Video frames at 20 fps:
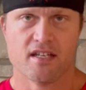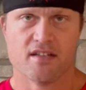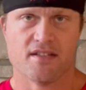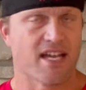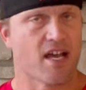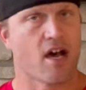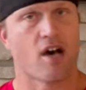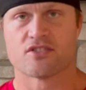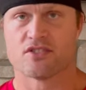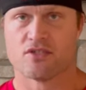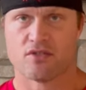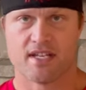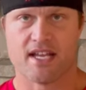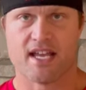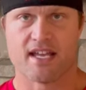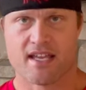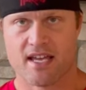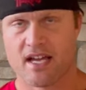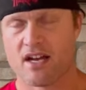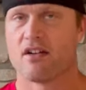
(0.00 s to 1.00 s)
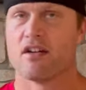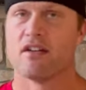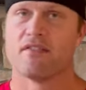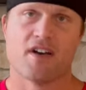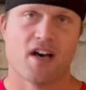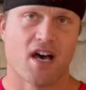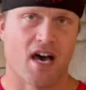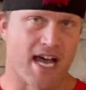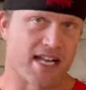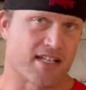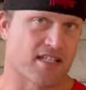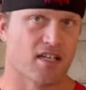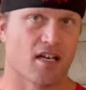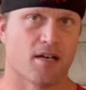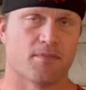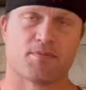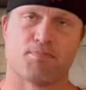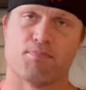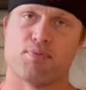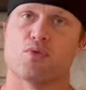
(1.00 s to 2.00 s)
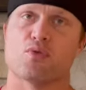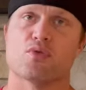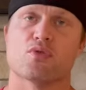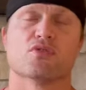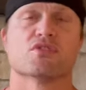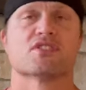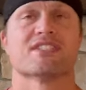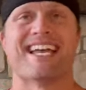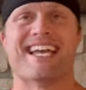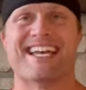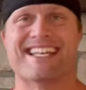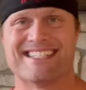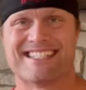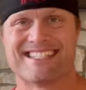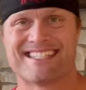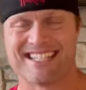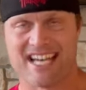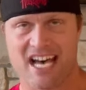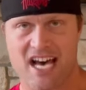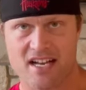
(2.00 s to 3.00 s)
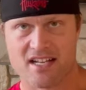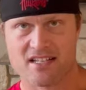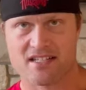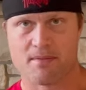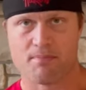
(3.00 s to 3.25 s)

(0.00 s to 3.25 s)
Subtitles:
They also take care of hot tubs, pools, and saunas.